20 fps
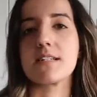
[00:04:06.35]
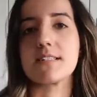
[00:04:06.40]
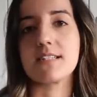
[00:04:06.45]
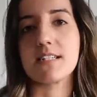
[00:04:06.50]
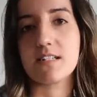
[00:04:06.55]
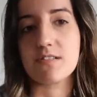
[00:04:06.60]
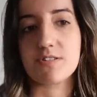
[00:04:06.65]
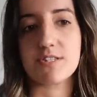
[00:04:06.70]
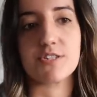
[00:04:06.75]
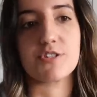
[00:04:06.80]
because
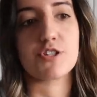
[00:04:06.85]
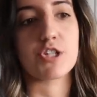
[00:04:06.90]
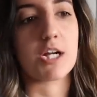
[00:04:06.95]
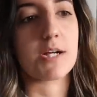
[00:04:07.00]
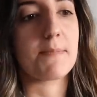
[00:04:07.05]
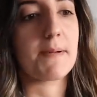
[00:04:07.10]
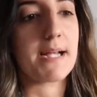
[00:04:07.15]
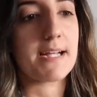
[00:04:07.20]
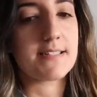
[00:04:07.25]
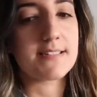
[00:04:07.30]
it uses
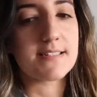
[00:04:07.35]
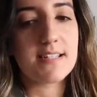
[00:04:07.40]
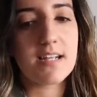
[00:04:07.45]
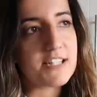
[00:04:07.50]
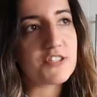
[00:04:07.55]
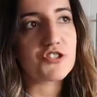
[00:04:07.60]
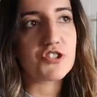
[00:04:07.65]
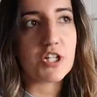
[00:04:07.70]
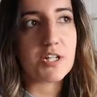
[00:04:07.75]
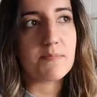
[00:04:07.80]
chickpeas.
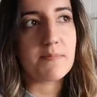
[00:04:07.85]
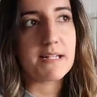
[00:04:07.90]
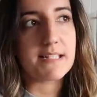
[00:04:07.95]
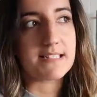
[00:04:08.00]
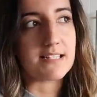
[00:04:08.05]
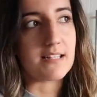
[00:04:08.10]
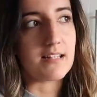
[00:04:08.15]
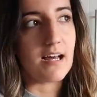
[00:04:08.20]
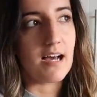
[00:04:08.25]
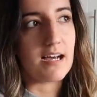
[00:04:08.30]
chickpeas
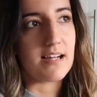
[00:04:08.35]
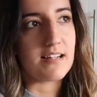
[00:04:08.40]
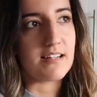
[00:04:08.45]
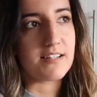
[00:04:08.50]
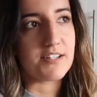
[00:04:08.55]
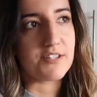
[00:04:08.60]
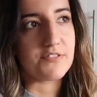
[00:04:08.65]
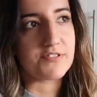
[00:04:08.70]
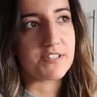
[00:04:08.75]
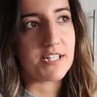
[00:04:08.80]
a lot.
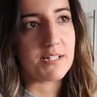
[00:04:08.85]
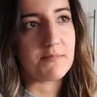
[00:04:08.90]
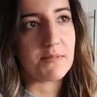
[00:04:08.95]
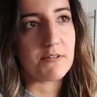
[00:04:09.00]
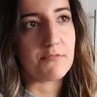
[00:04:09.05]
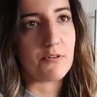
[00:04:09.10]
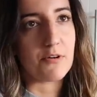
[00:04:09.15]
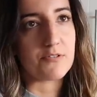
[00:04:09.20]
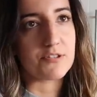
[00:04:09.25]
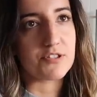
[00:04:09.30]
You've seen me
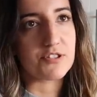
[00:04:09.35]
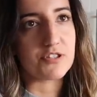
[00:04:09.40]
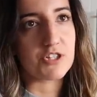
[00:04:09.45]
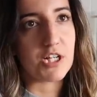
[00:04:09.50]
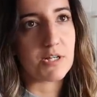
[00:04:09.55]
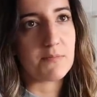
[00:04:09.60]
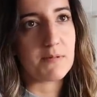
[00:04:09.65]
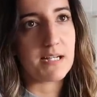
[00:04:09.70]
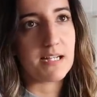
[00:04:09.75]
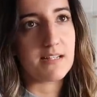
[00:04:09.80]
roast
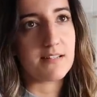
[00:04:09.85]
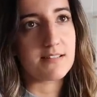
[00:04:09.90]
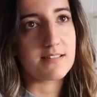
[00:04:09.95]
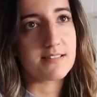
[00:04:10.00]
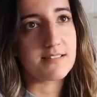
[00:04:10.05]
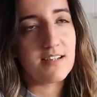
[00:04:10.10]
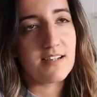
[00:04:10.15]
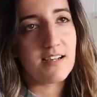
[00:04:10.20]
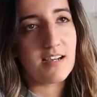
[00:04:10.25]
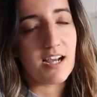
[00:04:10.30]

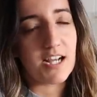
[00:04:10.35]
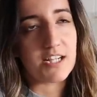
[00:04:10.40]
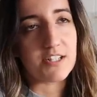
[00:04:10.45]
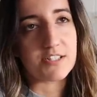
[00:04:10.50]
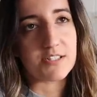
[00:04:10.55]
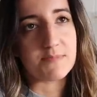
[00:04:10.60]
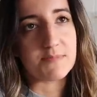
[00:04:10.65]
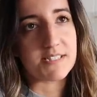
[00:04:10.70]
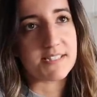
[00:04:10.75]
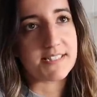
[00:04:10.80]
chickpeas. I
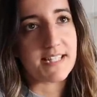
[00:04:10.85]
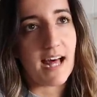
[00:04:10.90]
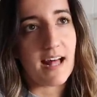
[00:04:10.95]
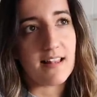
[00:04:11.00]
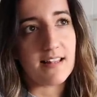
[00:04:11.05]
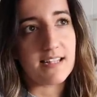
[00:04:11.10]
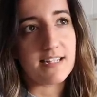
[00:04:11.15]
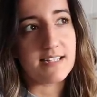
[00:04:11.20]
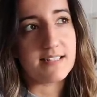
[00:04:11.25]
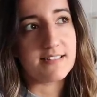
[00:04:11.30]
use them in
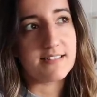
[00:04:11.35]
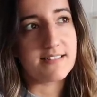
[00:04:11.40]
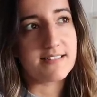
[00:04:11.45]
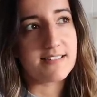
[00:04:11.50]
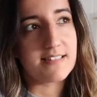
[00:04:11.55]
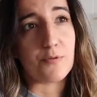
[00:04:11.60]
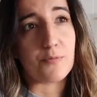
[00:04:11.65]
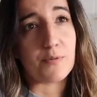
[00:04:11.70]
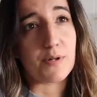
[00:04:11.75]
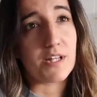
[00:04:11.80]

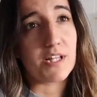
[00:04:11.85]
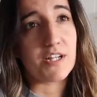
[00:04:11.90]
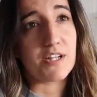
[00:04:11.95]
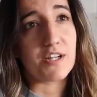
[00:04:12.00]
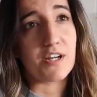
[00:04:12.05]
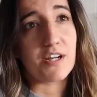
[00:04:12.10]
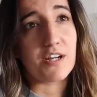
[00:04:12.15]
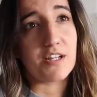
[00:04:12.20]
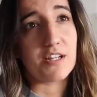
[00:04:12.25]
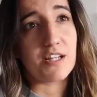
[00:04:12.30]
salads. They're really
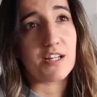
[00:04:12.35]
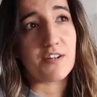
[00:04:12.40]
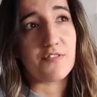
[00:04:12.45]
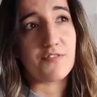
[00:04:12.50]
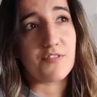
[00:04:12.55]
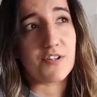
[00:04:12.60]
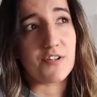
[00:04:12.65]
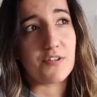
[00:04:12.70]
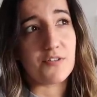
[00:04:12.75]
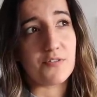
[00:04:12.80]
good
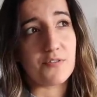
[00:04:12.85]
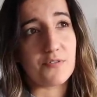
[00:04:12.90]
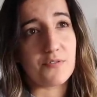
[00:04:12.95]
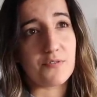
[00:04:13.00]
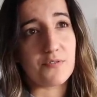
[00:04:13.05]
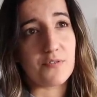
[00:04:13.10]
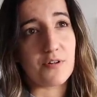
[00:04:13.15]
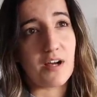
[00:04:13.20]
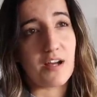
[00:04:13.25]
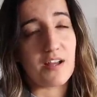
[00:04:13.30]
if
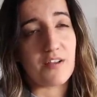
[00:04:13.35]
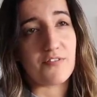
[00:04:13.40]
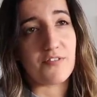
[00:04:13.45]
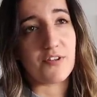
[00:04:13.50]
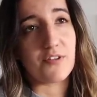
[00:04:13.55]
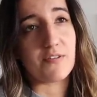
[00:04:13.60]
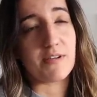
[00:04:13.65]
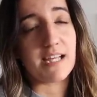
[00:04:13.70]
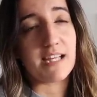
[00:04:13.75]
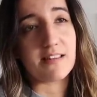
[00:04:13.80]
you if
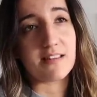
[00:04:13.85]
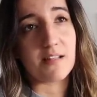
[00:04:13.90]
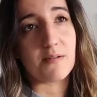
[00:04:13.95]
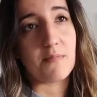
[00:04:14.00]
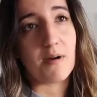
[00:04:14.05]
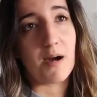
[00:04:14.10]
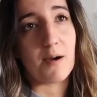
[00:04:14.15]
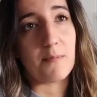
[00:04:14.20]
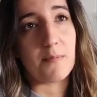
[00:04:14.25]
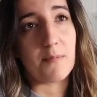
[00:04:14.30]
you heat them
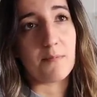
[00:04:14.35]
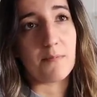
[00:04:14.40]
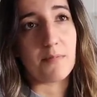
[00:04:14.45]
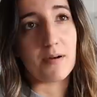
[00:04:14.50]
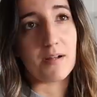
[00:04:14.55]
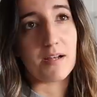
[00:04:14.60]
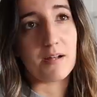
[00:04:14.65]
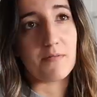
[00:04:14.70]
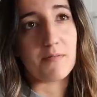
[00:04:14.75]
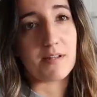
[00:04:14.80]
up and
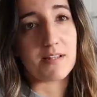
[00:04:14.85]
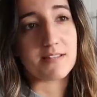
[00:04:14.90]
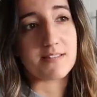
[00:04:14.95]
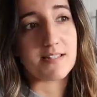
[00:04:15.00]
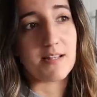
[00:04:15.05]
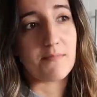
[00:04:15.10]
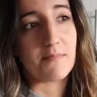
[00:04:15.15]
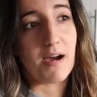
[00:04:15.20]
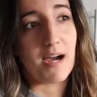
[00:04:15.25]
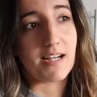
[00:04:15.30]
put it with
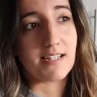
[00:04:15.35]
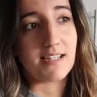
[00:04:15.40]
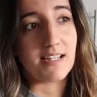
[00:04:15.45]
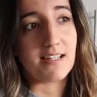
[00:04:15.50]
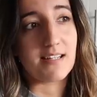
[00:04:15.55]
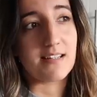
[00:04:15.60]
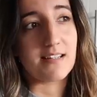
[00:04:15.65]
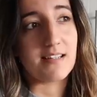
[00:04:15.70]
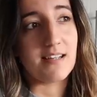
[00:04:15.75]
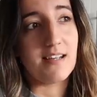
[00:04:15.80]
some
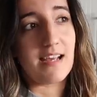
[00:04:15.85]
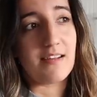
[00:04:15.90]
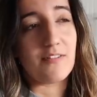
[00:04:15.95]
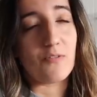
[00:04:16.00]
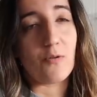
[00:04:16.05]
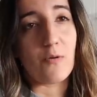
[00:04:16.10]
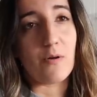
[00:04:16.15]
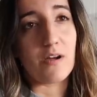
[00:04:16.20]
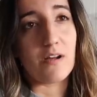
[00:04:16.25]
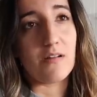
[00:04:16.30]
onion
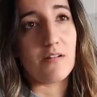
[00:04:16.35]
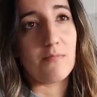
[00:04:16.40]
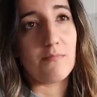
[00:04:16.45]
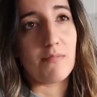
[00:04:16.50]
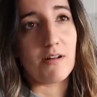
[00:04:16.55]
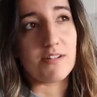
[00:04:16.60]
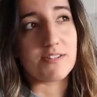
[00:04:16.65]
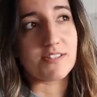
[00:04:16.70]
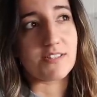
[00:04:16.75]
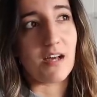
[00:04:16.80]
and oil and
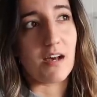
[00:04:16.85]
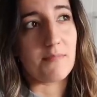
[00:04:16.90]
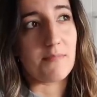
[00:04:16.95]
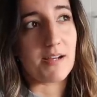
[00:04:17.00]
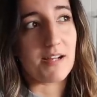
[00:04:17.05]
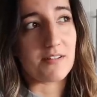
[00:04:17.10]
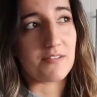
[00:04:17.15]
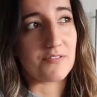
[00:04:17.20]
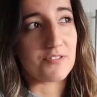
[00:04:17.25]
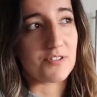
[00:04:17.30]

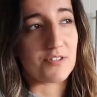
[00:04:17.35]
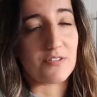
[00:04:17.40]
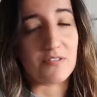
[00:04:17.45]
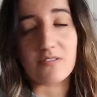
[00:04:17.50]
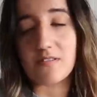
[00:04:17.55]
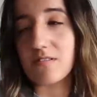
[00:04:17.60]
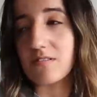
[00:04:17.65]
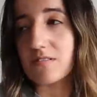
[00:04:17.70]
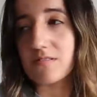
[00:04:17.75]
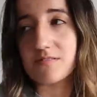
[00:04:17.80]
balsamic. Those are
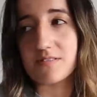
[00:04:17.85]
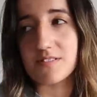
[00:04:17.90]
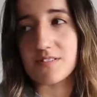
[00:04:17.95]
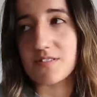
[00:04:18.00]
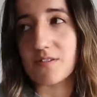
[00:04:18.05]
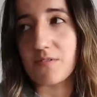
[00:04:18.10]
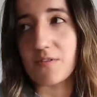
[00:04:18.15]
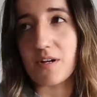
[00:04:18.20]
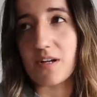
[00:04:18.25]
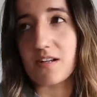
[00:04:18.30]
oh,
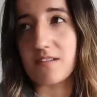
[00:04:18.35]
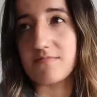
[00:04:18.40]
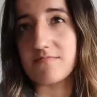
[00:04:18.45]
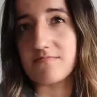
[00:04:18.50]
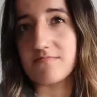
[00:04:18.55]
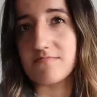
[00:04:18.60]
so good.